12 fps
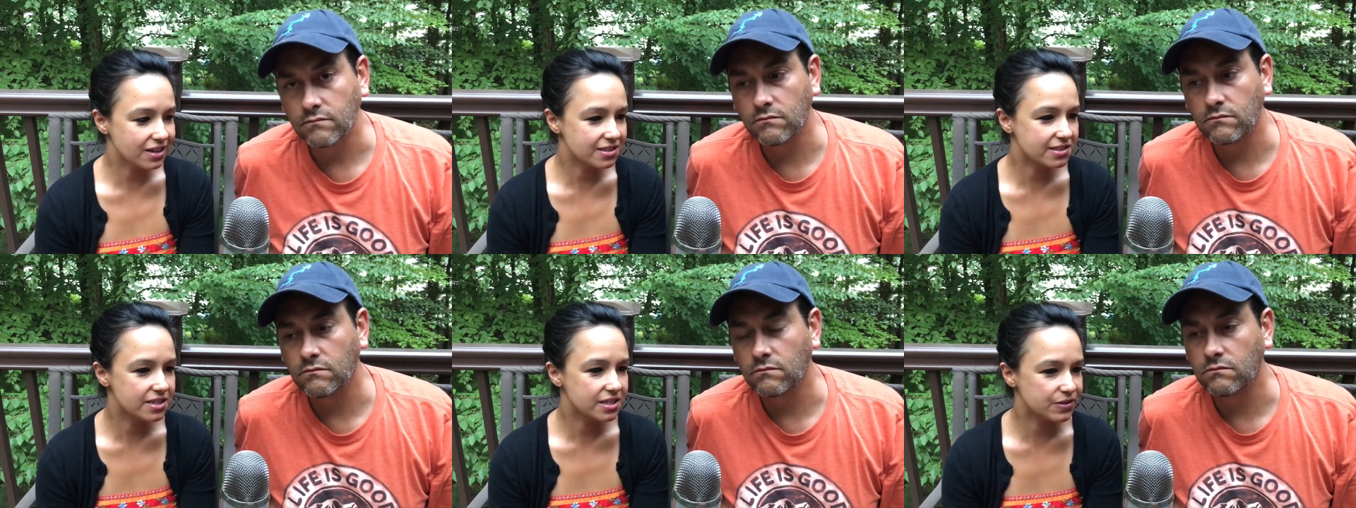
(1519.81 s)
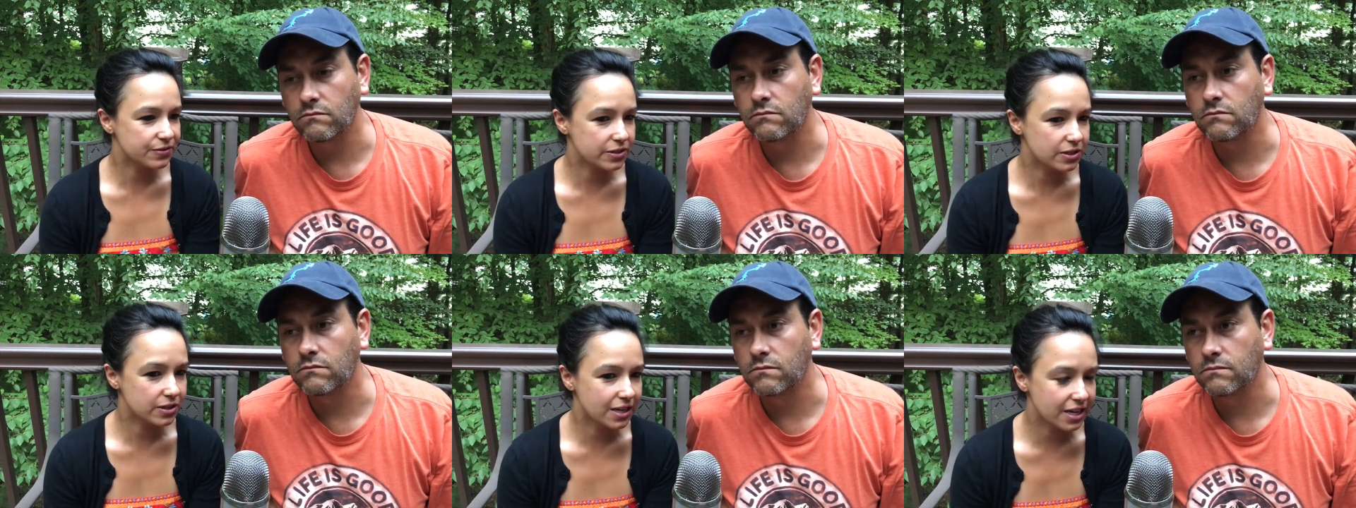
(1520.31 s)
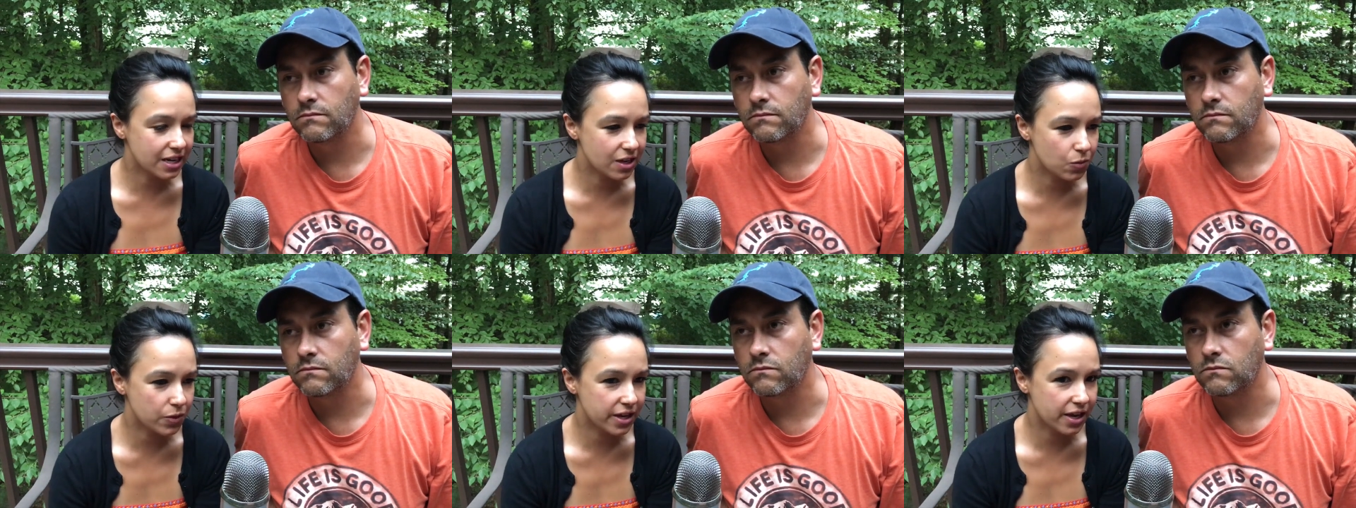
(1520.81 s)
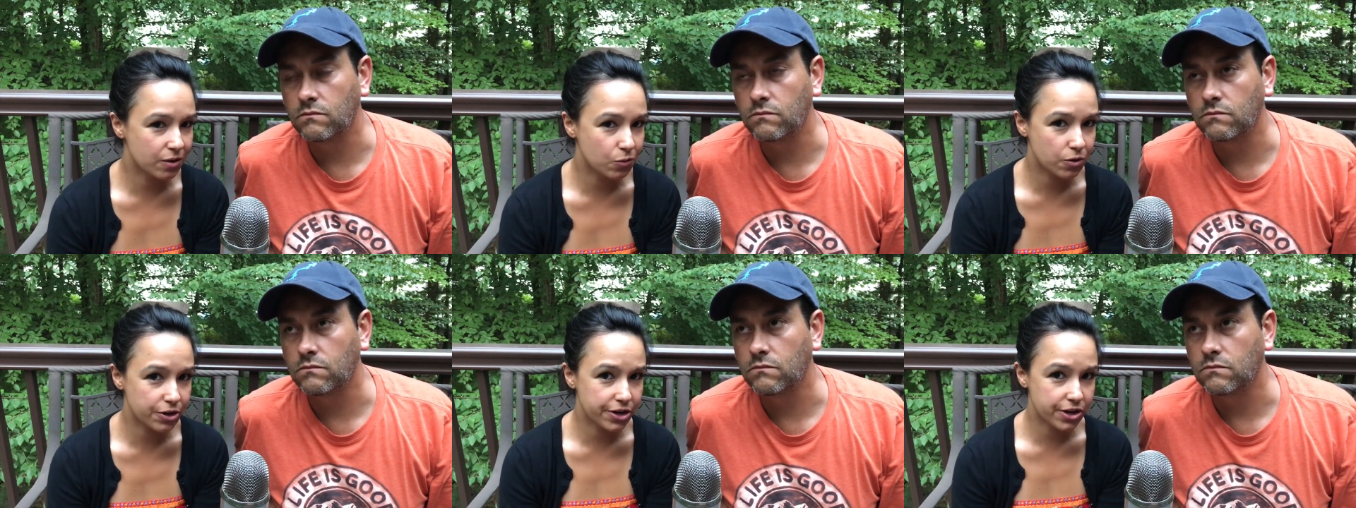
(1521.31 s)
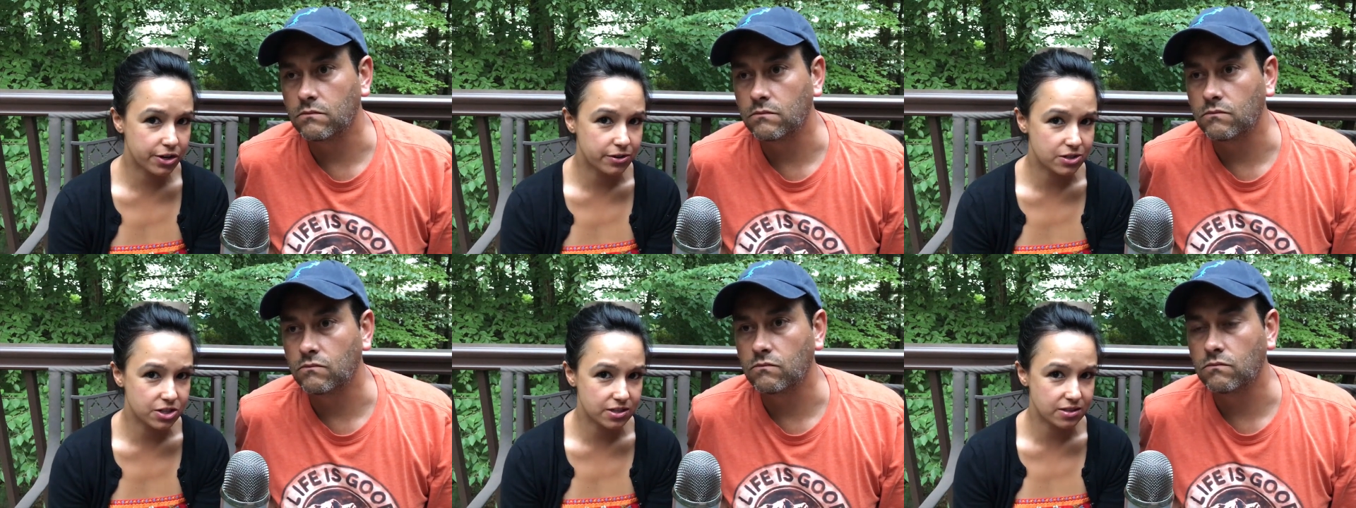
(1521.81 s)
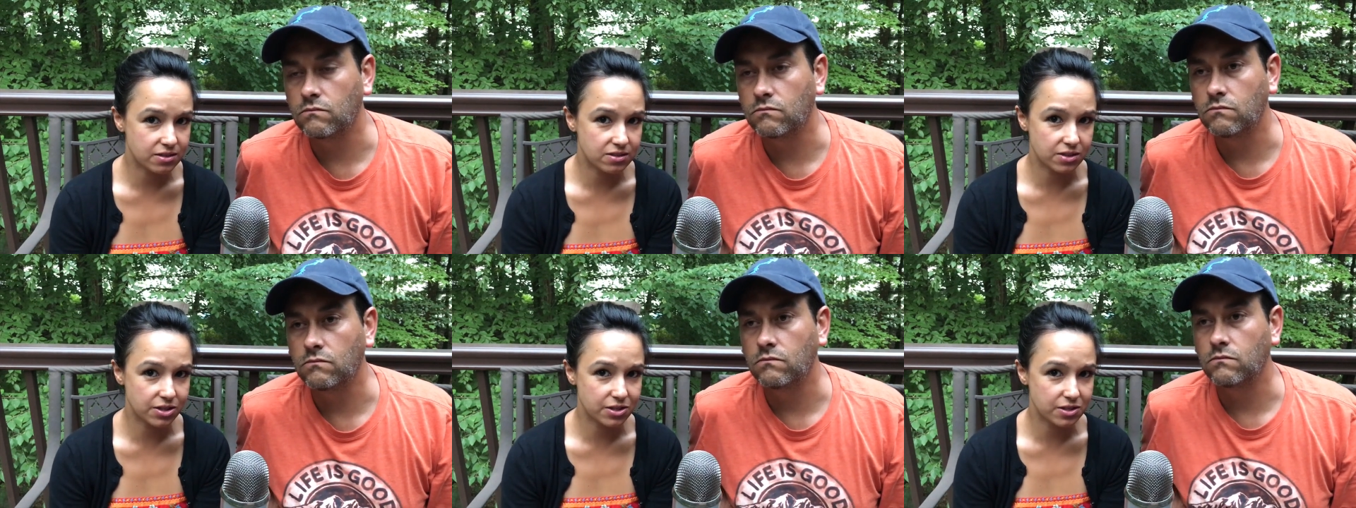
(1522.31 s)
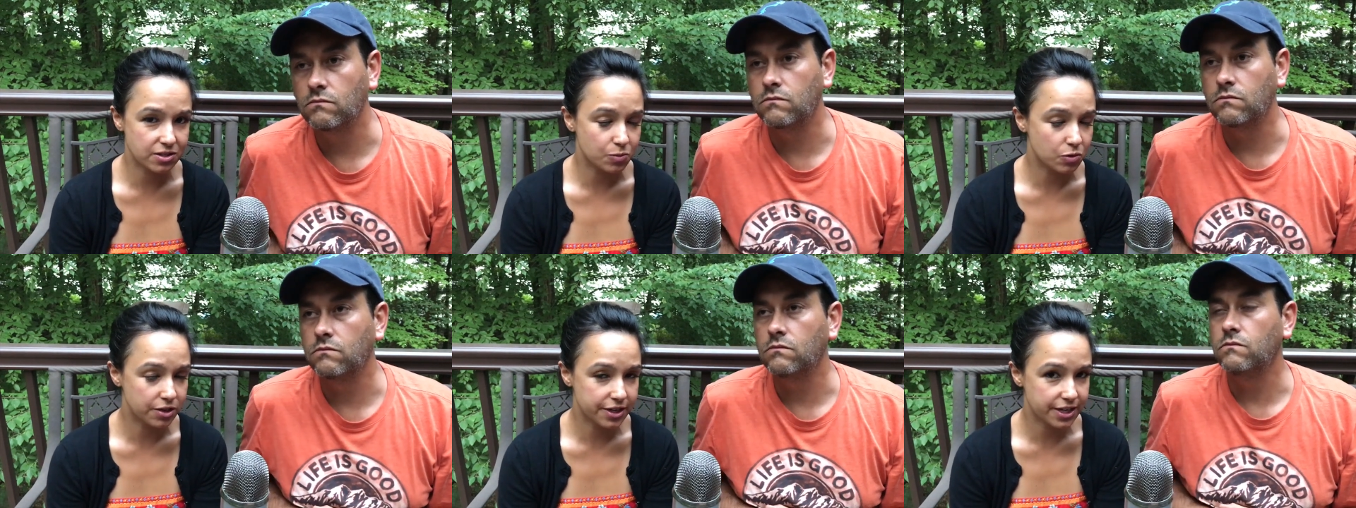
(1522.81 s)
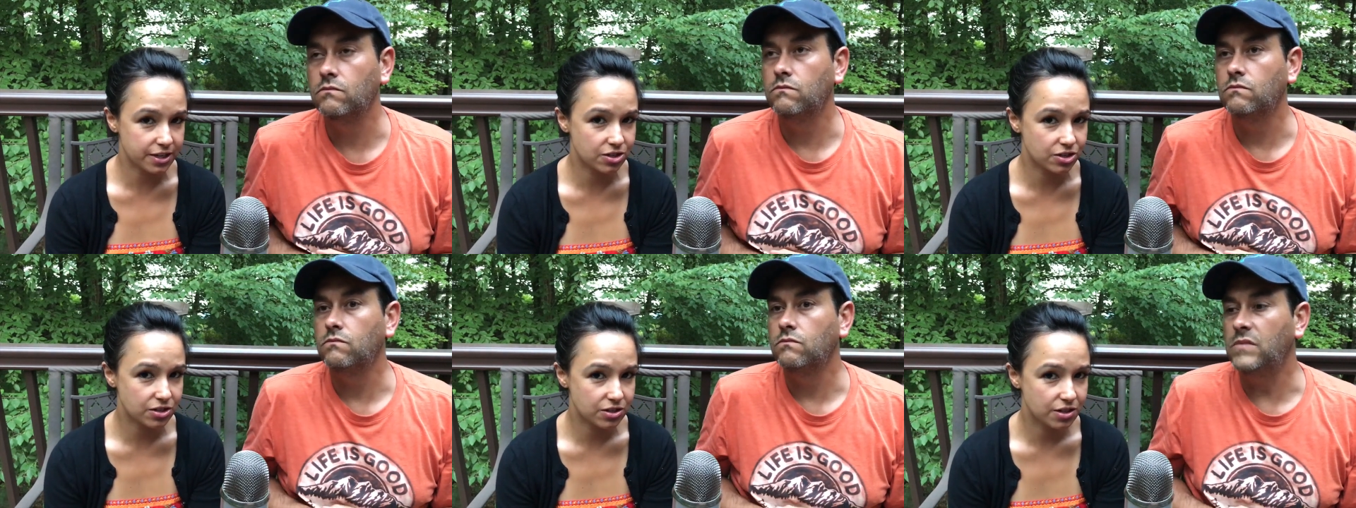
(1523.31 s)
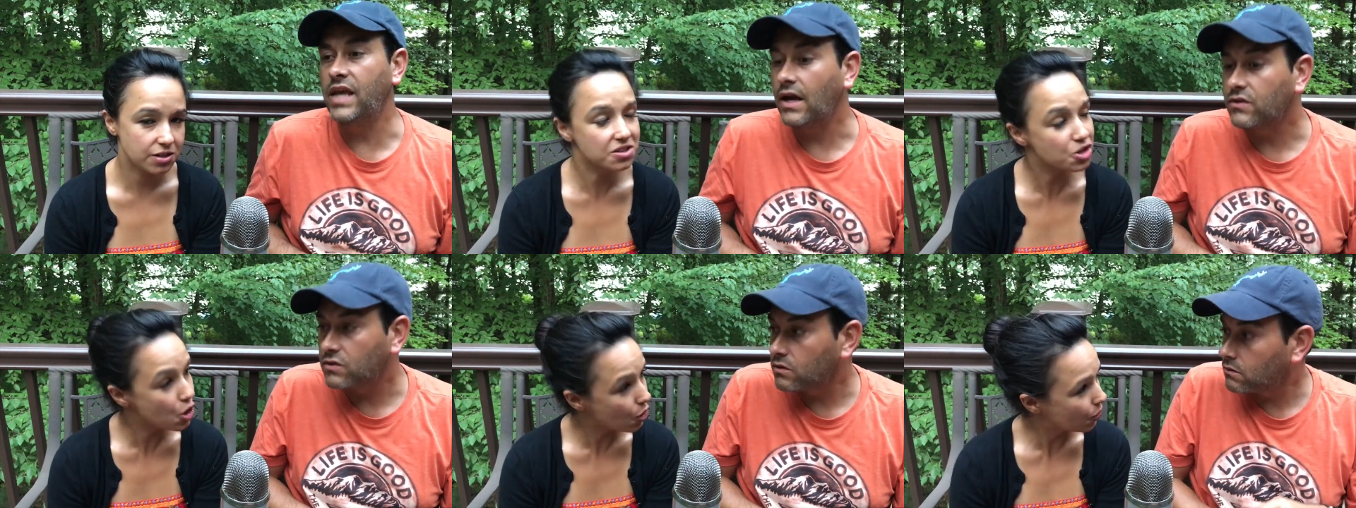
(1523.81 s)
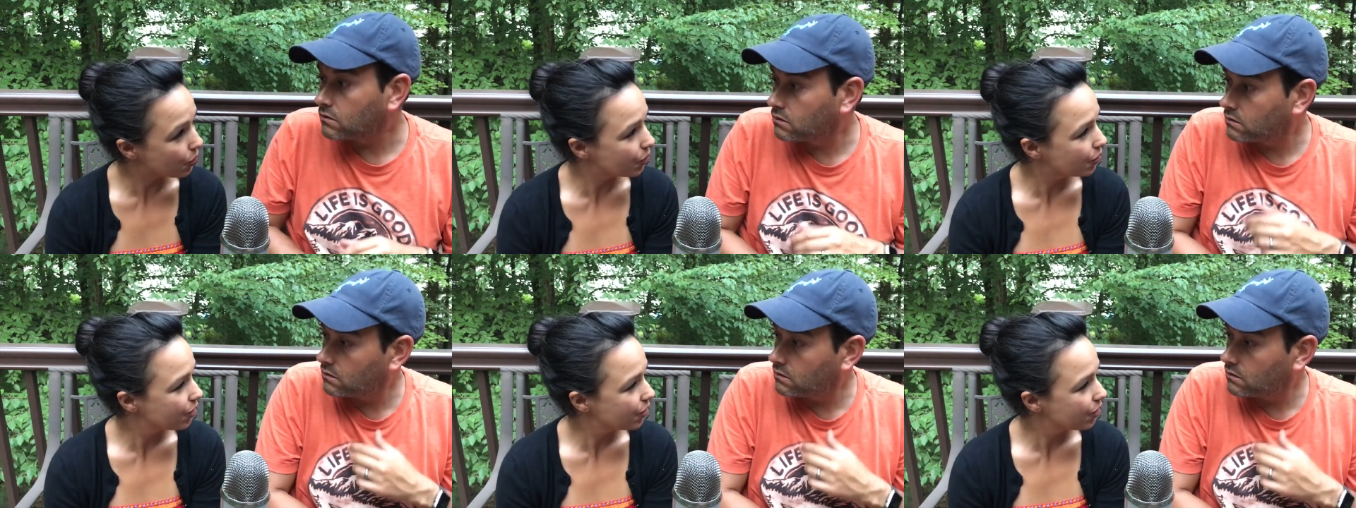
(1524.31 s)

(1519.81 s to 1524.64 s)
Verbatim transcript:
Speaker 1: is this for any weekend warrior who just secures a mortgage? Yes. No.